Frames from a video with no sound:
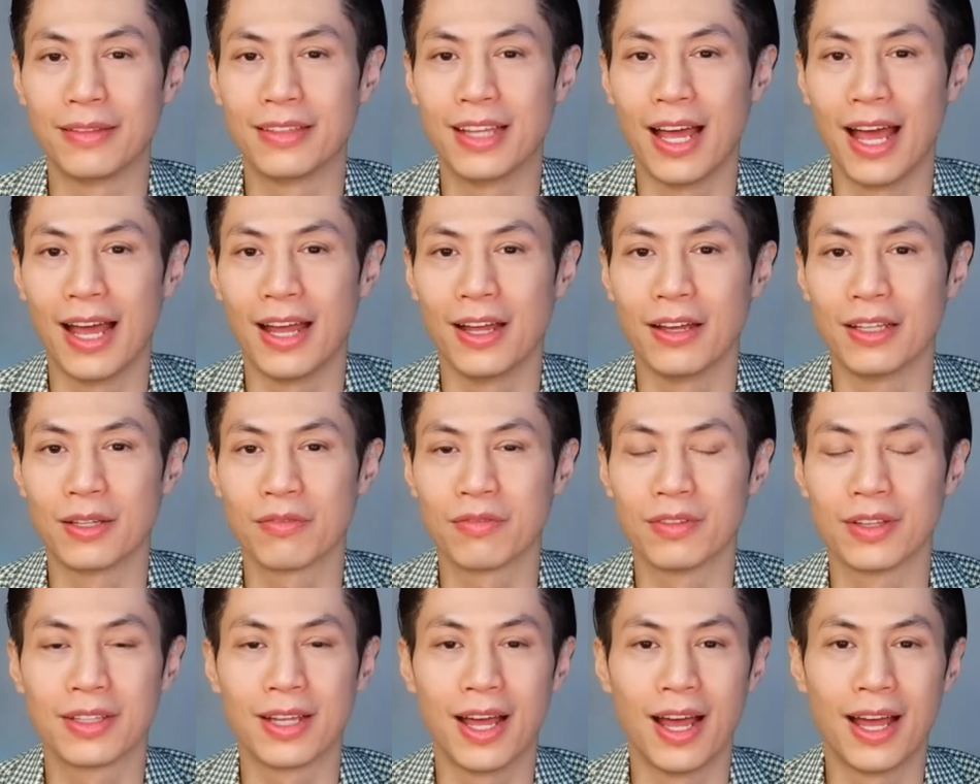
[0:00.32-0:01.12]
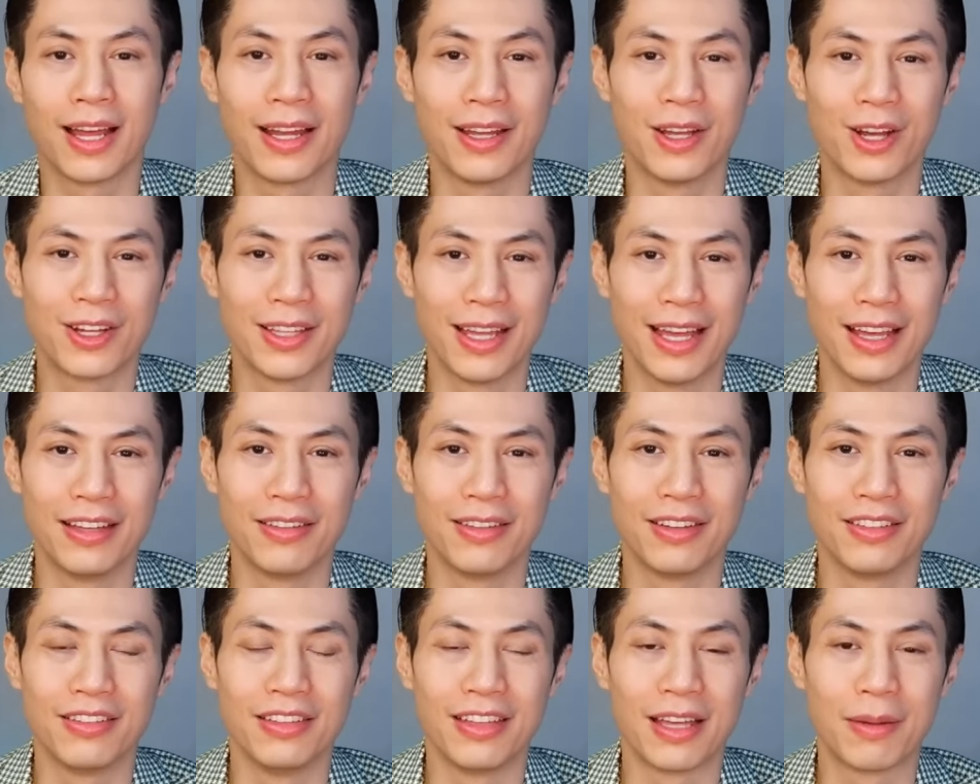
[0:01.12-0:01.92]
Tired of relying on
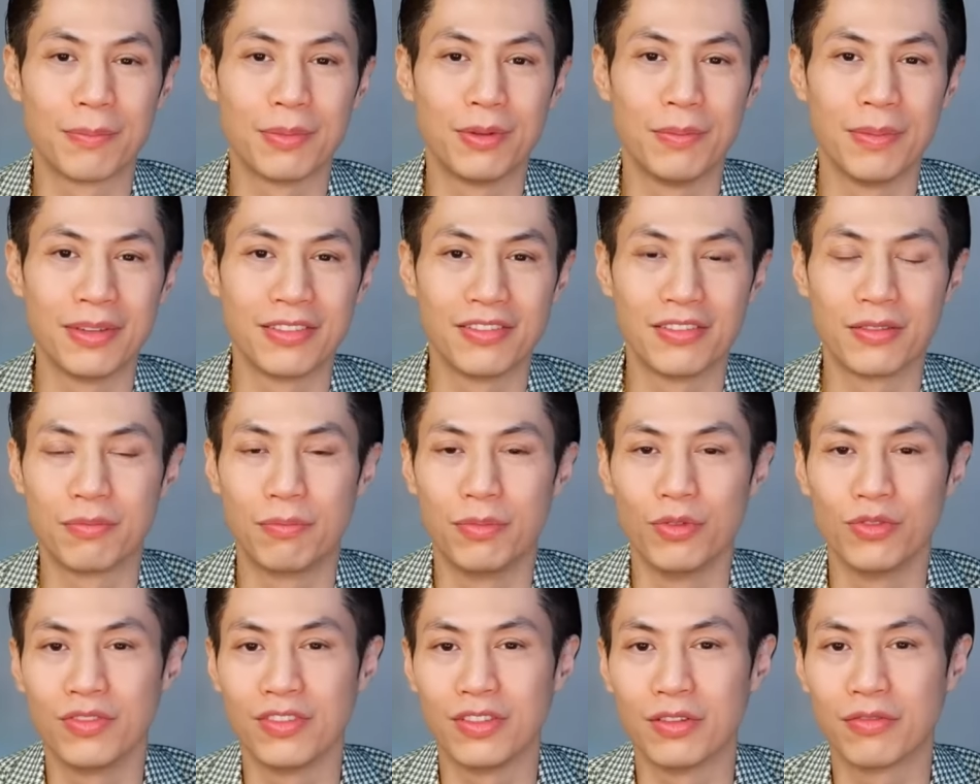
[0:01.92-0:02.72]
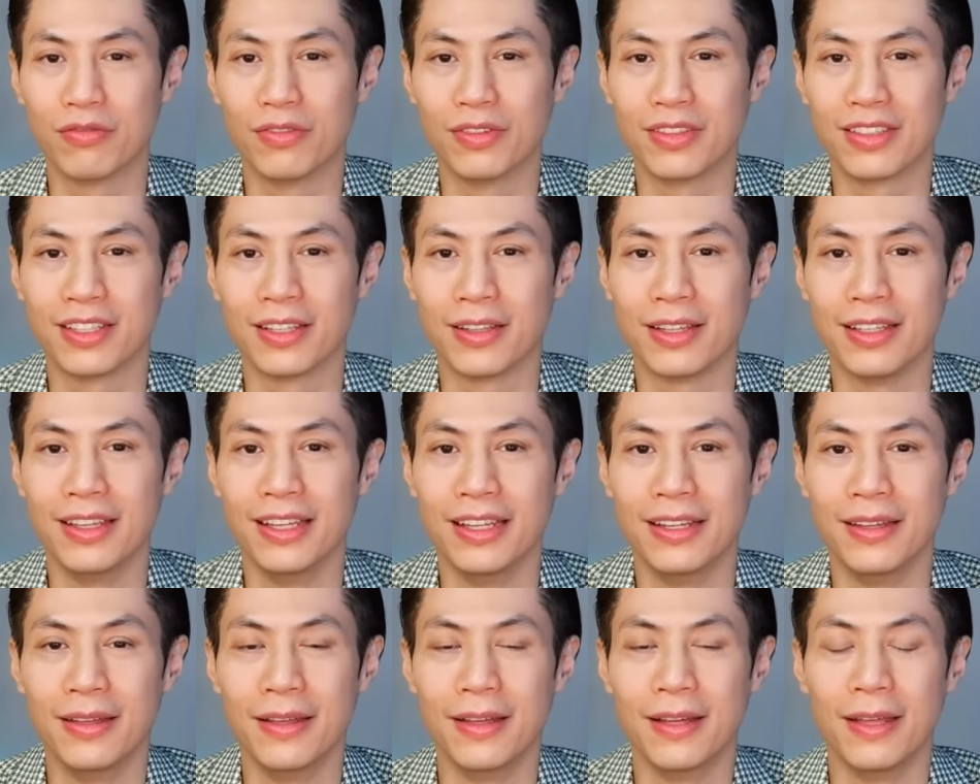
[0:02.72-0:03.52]
endless supplements to boost your
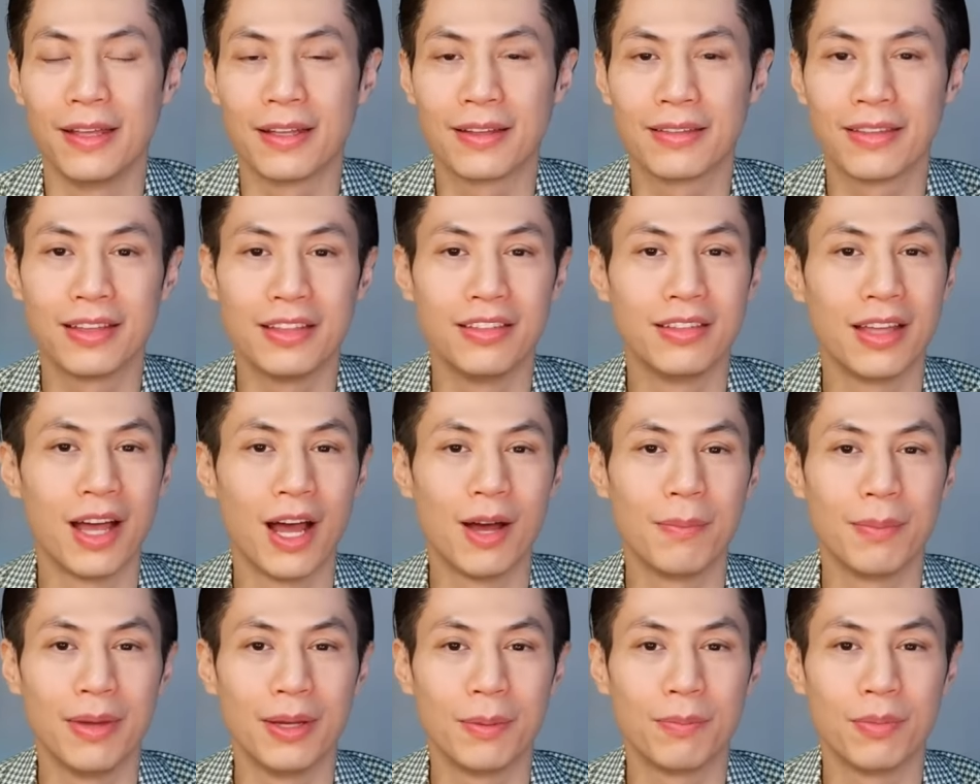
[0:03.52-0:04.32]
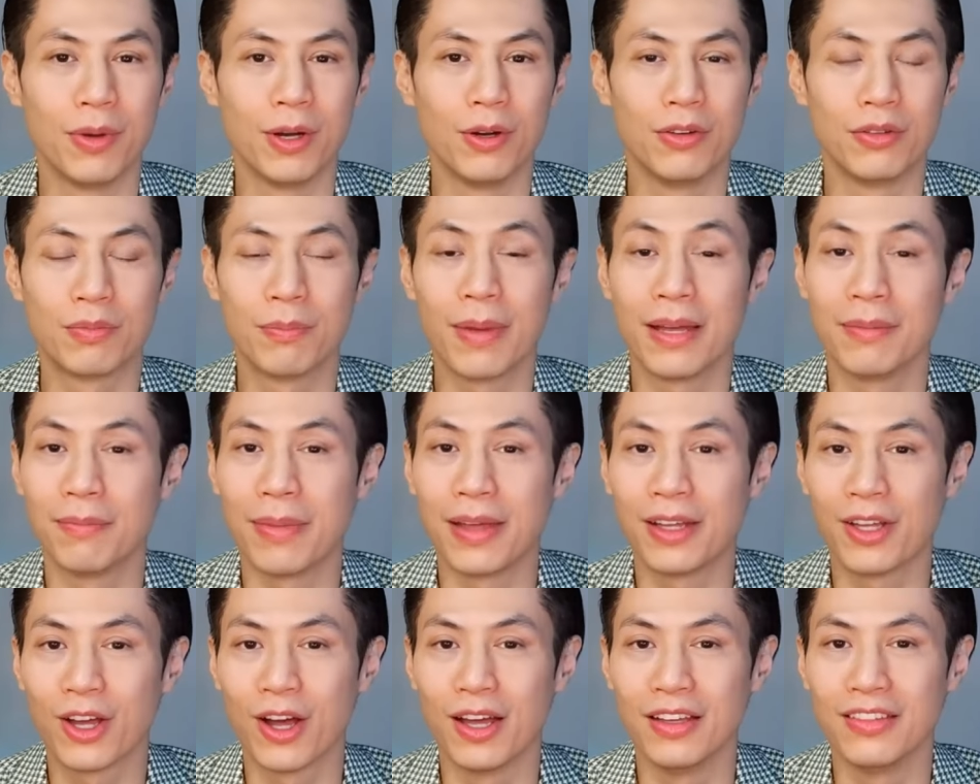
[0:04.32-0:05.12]
fertility? This common approach might
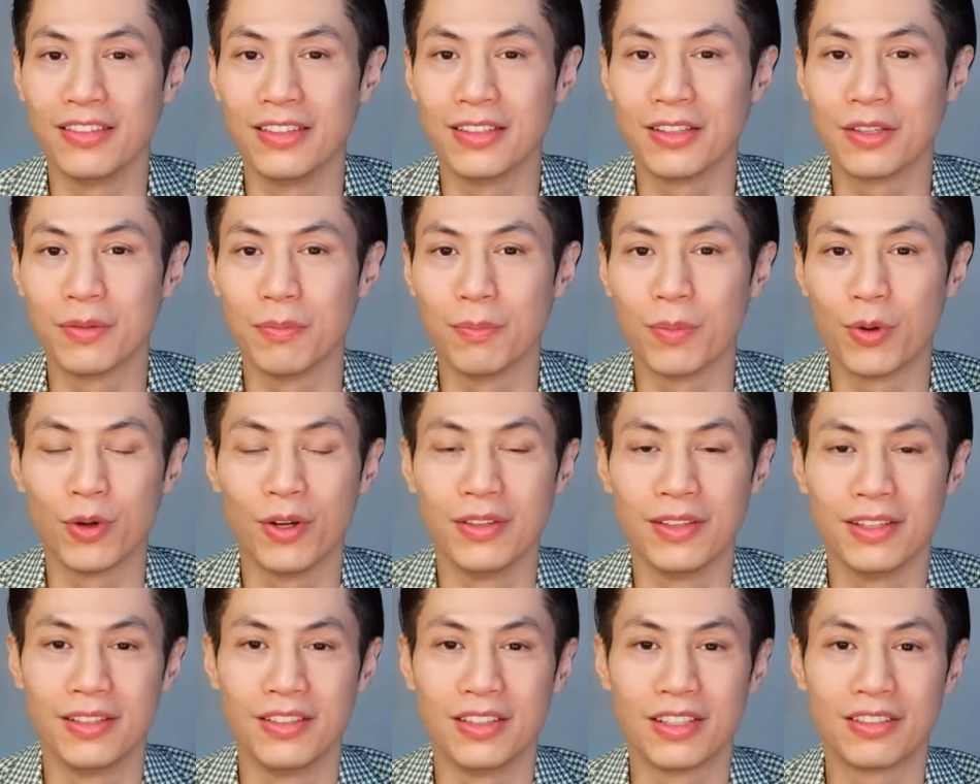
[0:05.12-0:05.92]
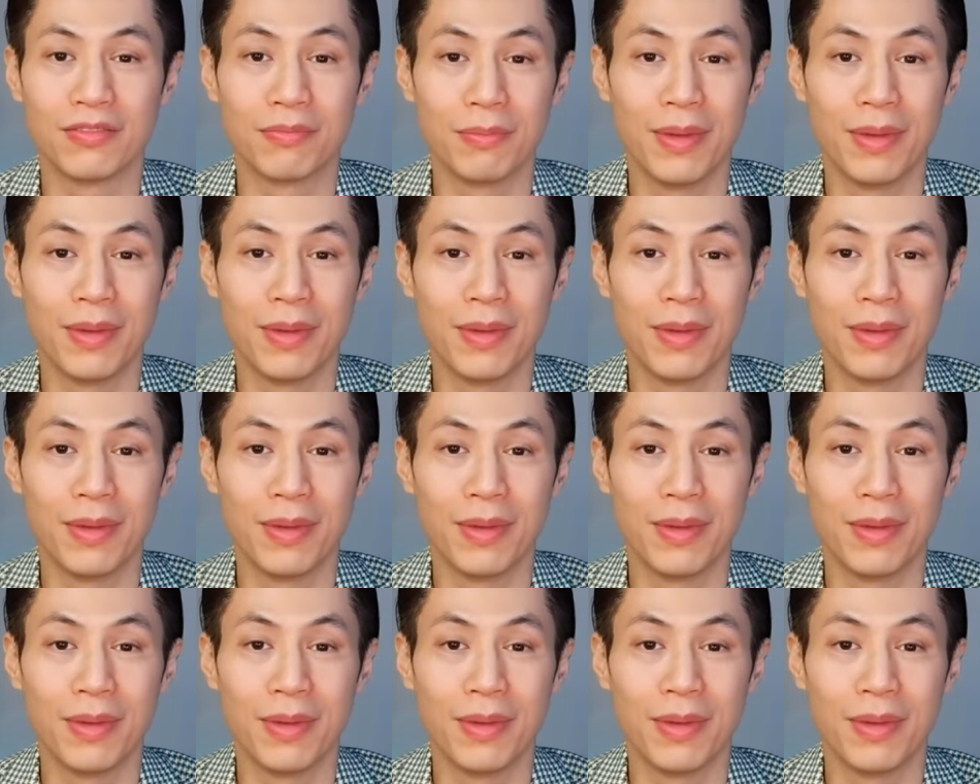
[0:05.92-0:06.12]
be costing you more than just